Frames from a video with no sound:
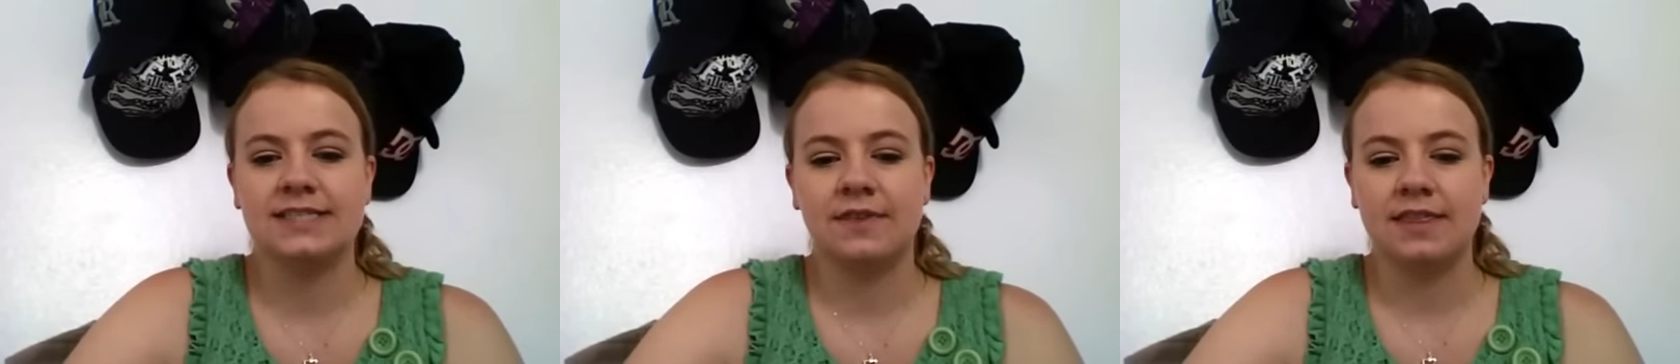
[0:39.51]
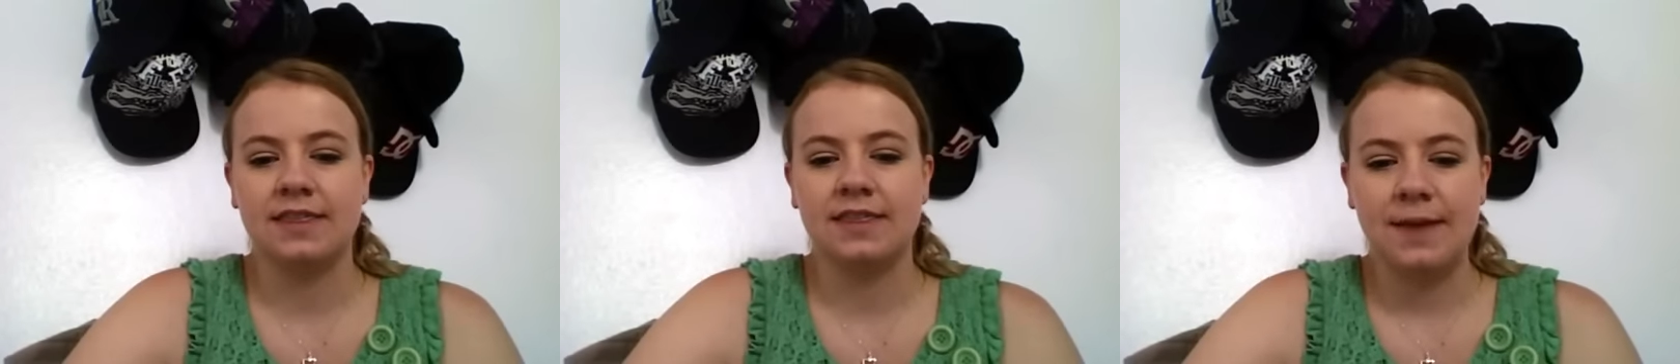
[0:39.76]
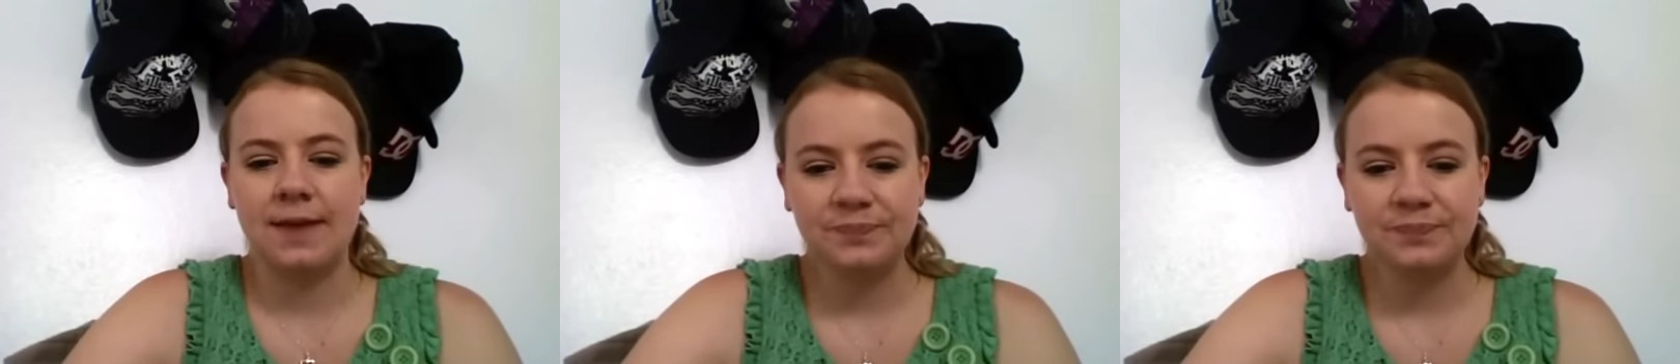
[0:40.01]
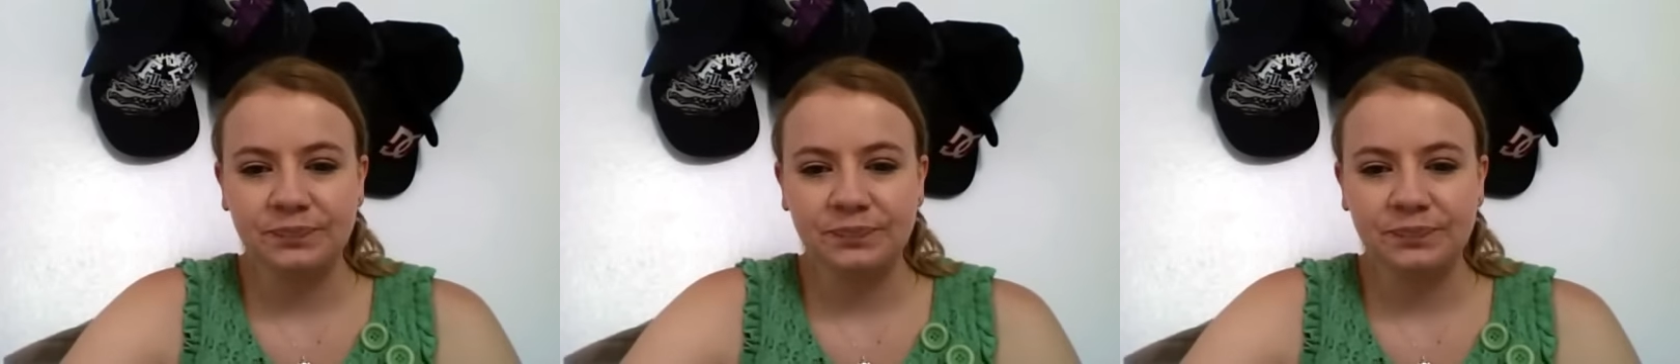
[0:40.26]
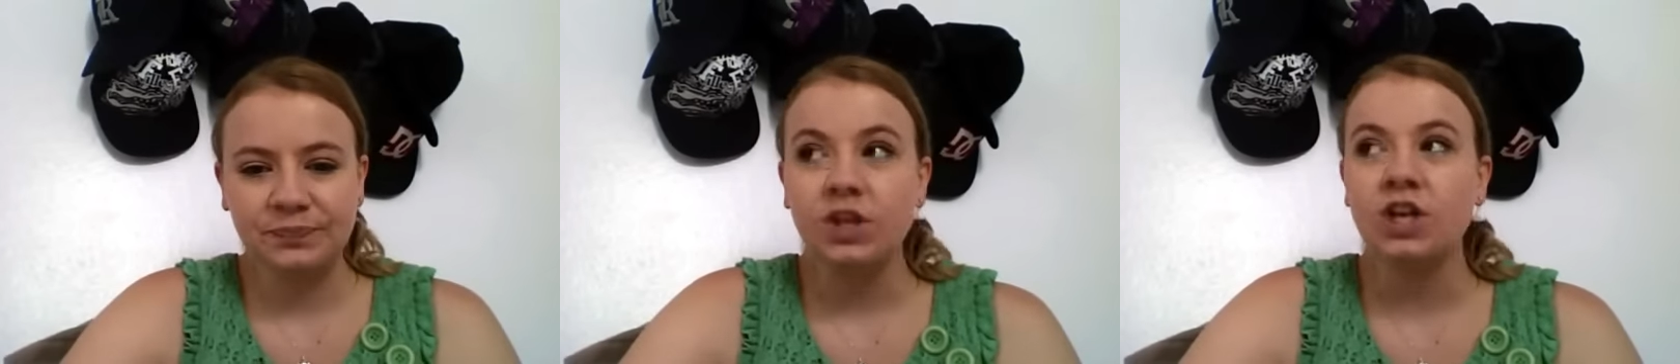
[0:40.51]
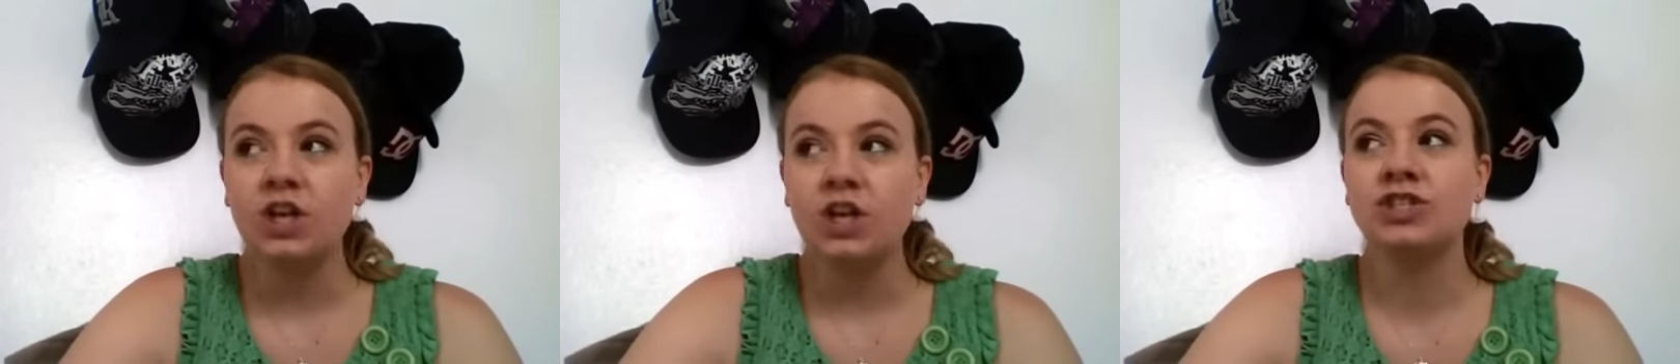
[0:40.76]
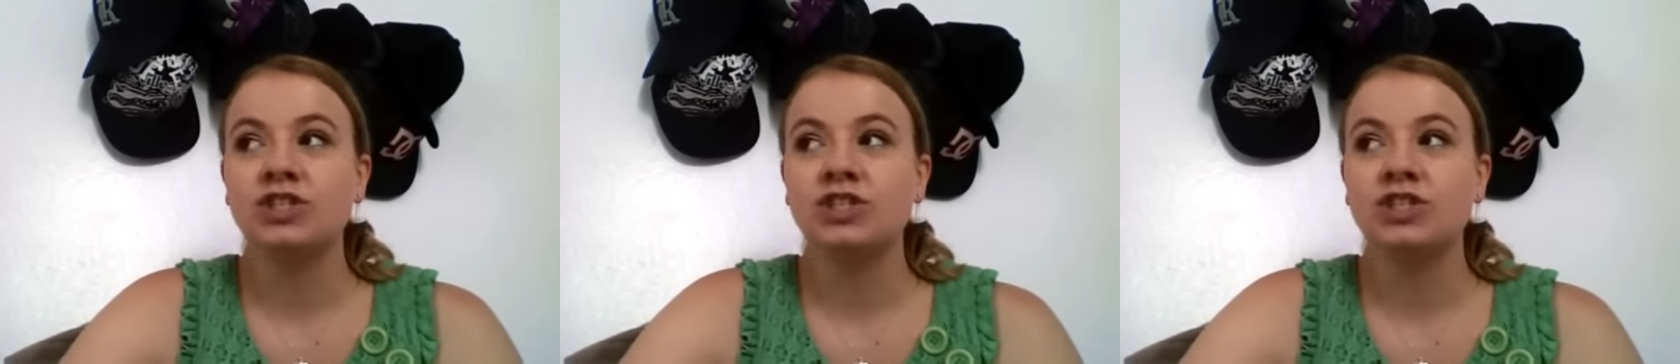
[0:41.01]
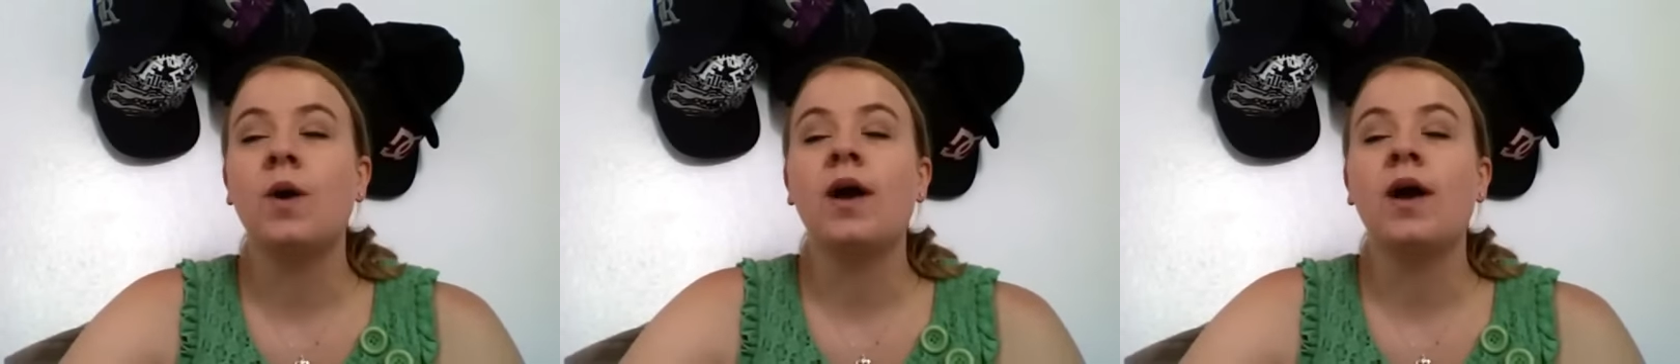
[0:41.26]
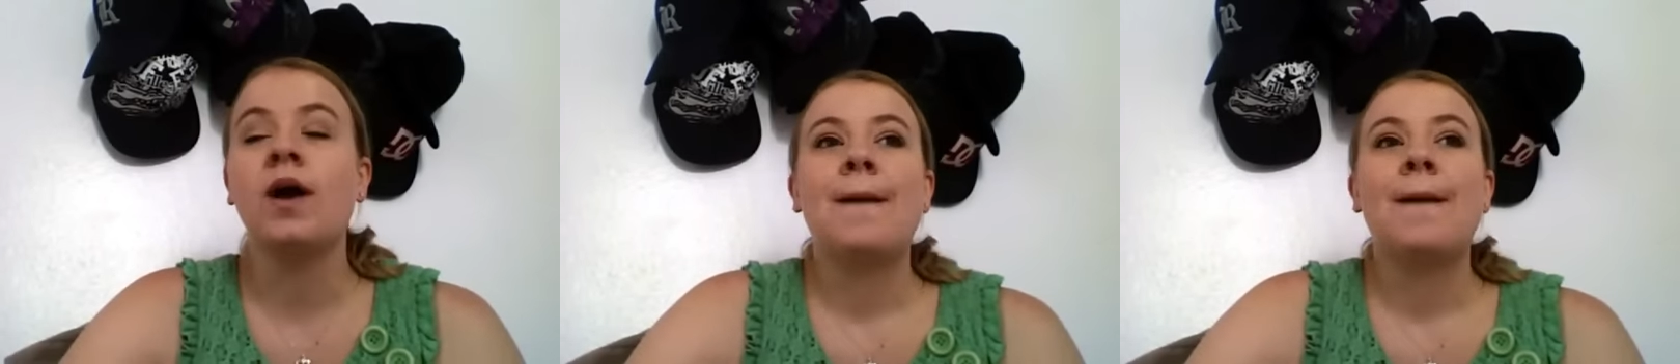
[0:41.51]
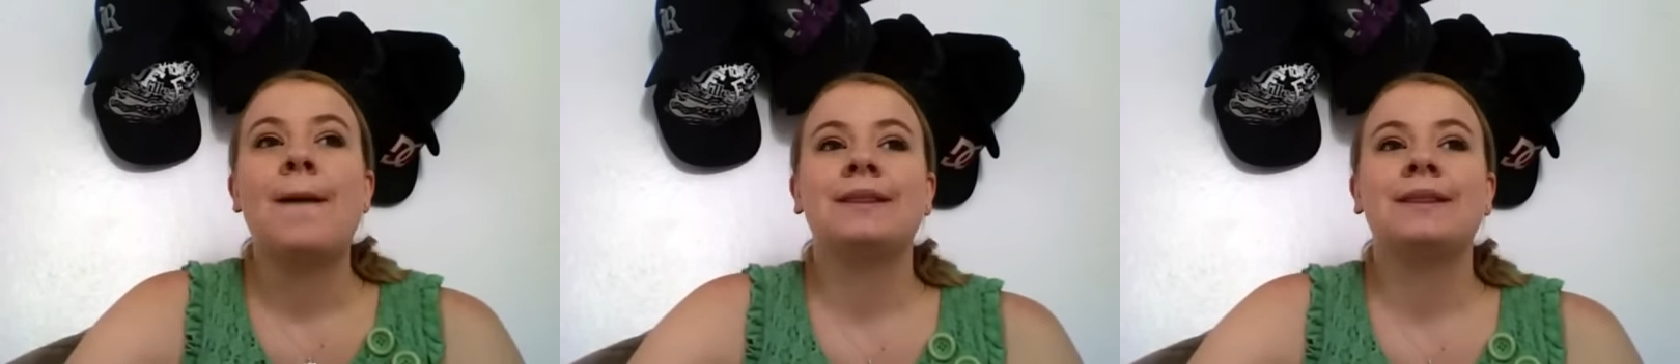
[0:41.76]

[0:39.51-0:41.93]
where I get my coupons and stuff like that.